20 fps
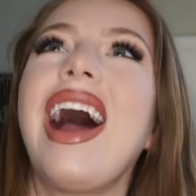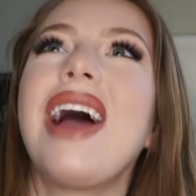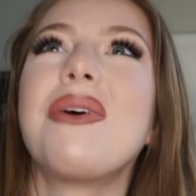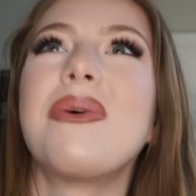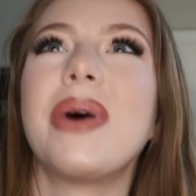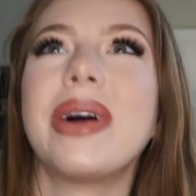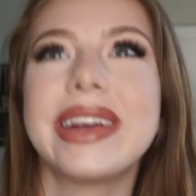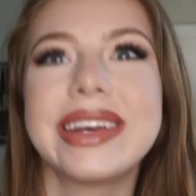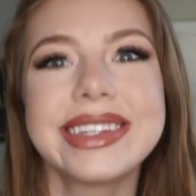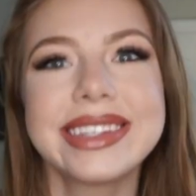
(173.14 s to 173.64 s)
I
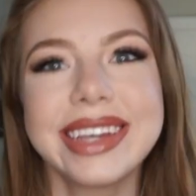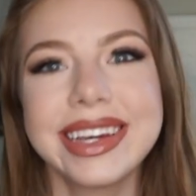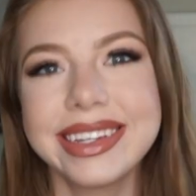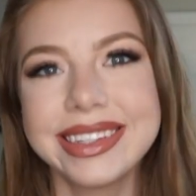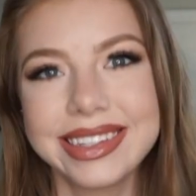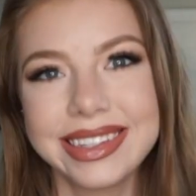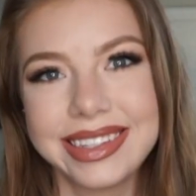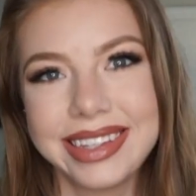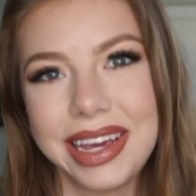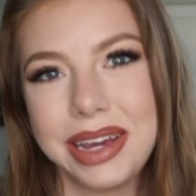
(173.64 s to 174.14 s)
want to say
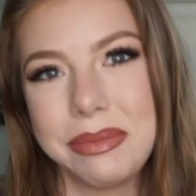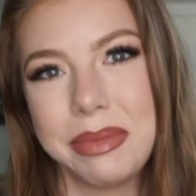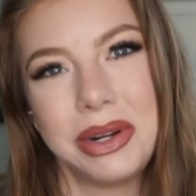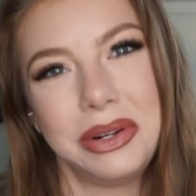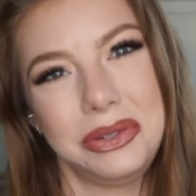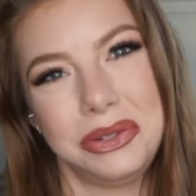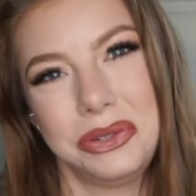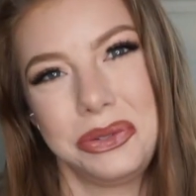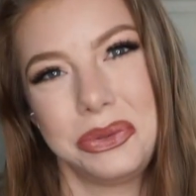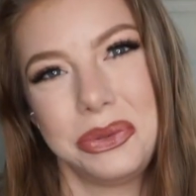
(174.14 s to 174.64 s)
since like
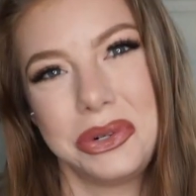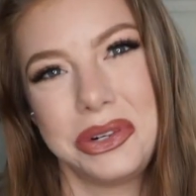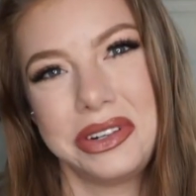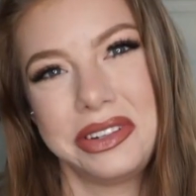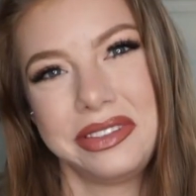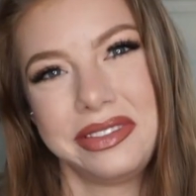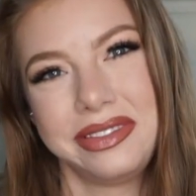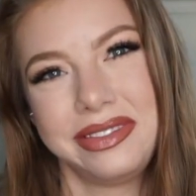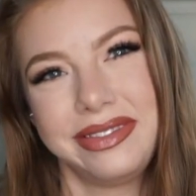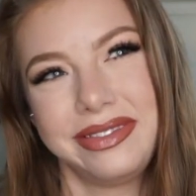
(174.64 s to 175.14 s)
middle
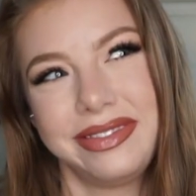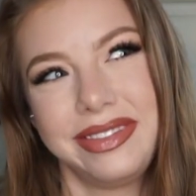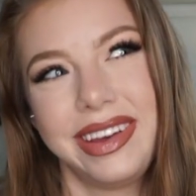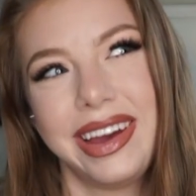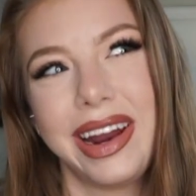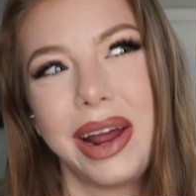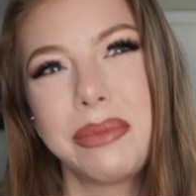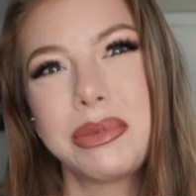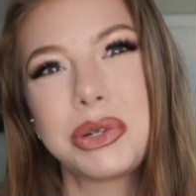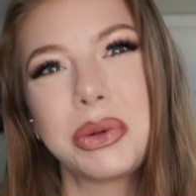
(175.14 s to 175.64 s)
school,
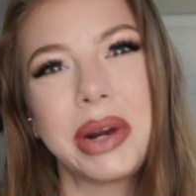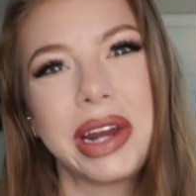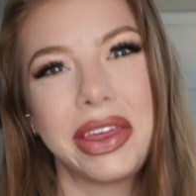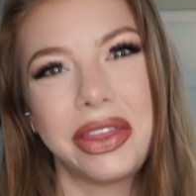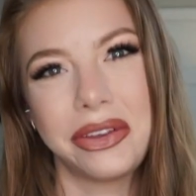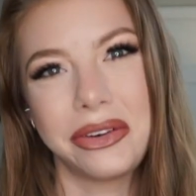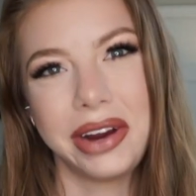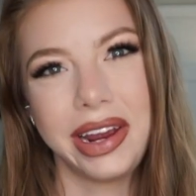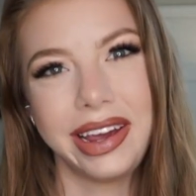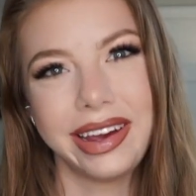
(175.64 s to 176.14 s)
and I'm
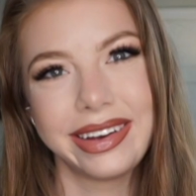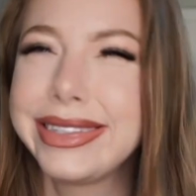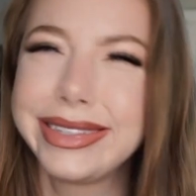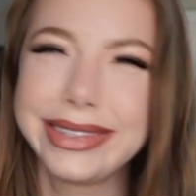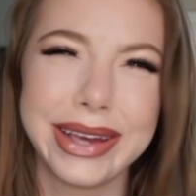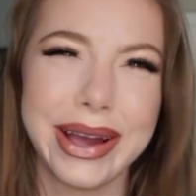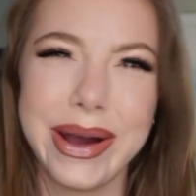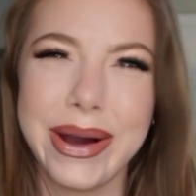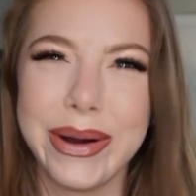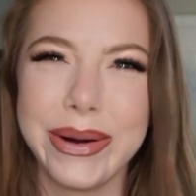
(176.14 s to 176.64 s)
23,
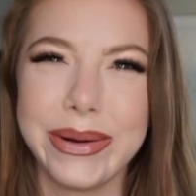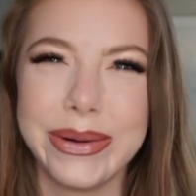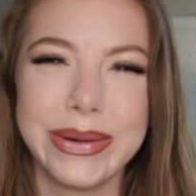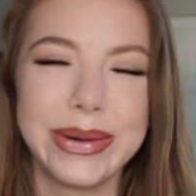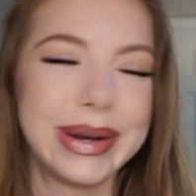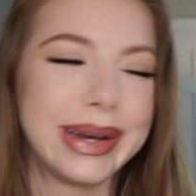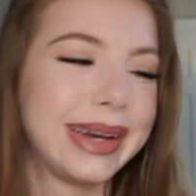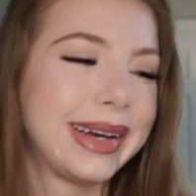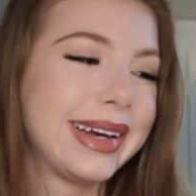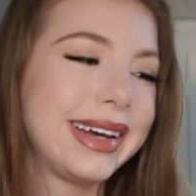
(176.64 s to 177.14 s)

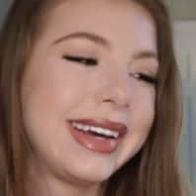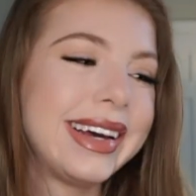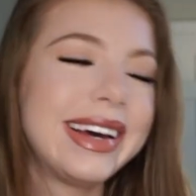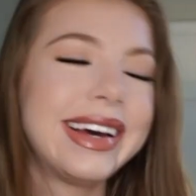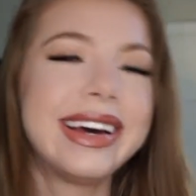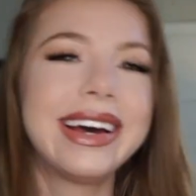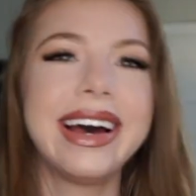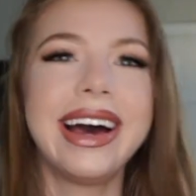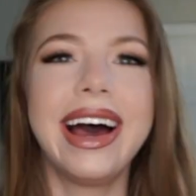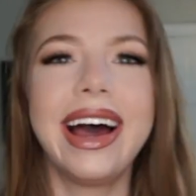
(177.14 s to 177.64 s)
so
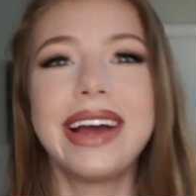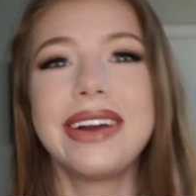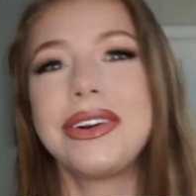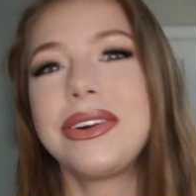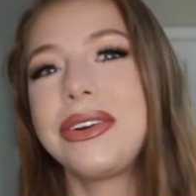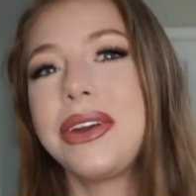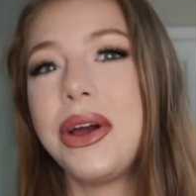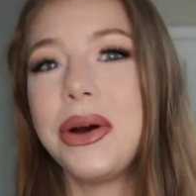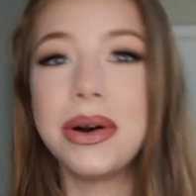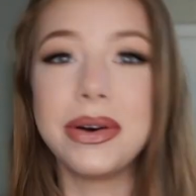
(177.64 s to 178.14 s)
I
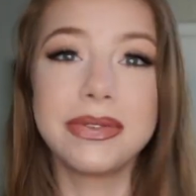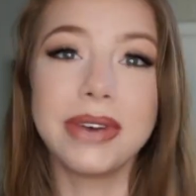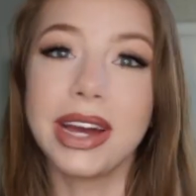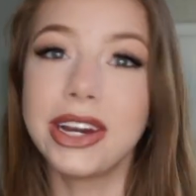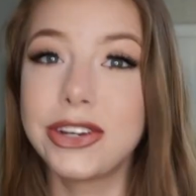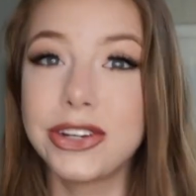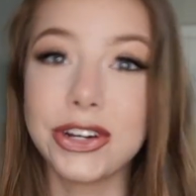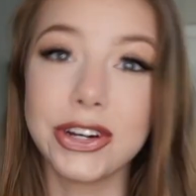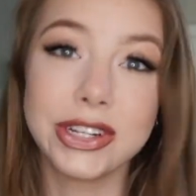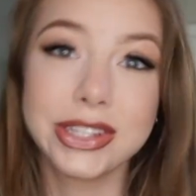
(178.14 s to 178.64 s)
don't know if
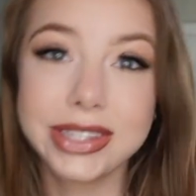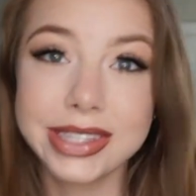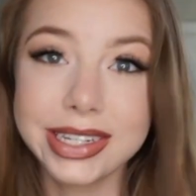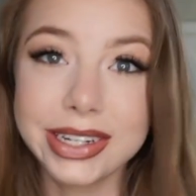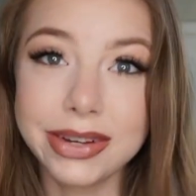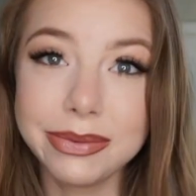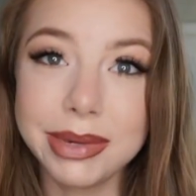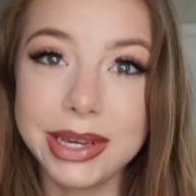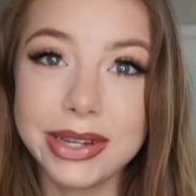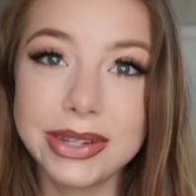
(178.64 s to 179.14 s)
I should
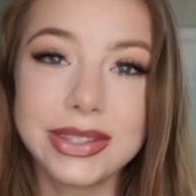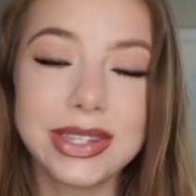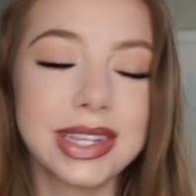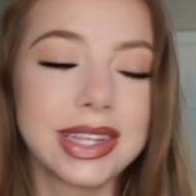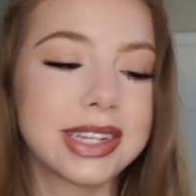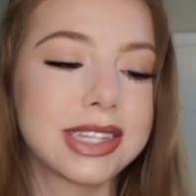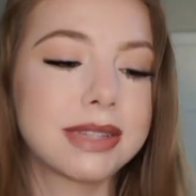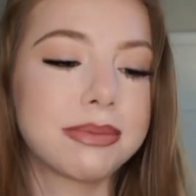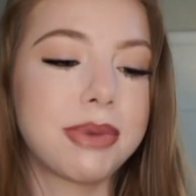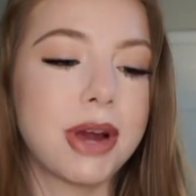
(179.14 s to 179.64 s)
still be using
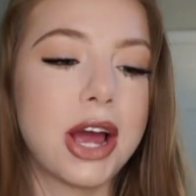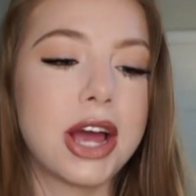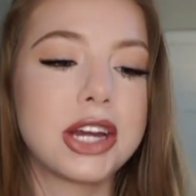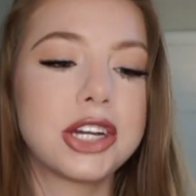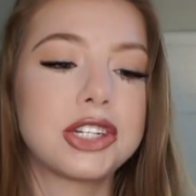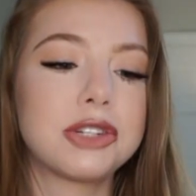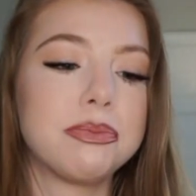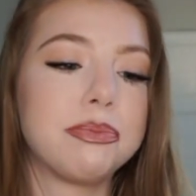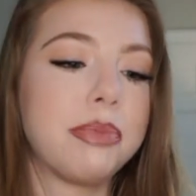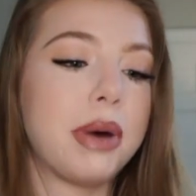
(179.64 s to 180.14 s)
this
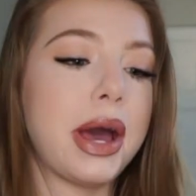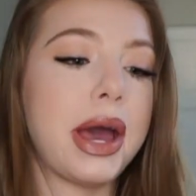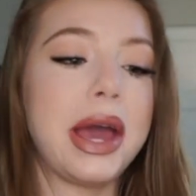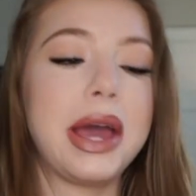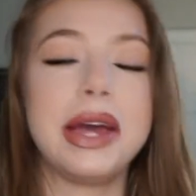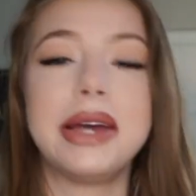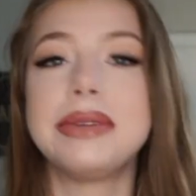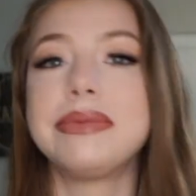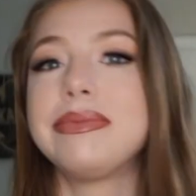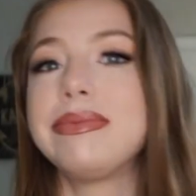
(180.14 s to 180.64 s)
brush,
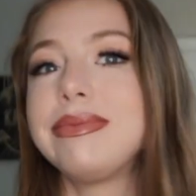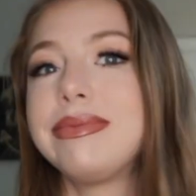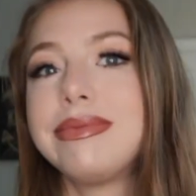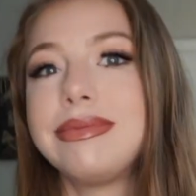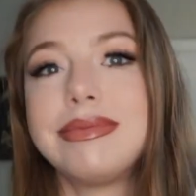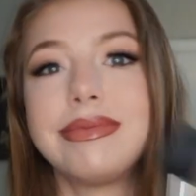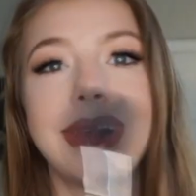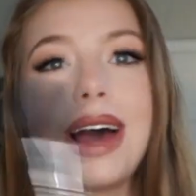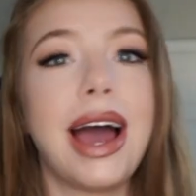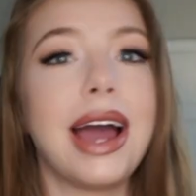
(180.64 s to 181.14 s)
but
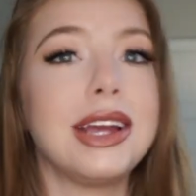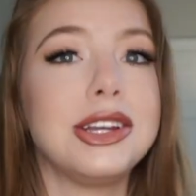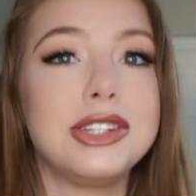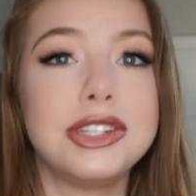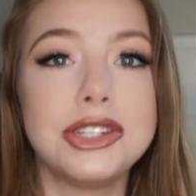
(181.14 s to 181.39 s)
I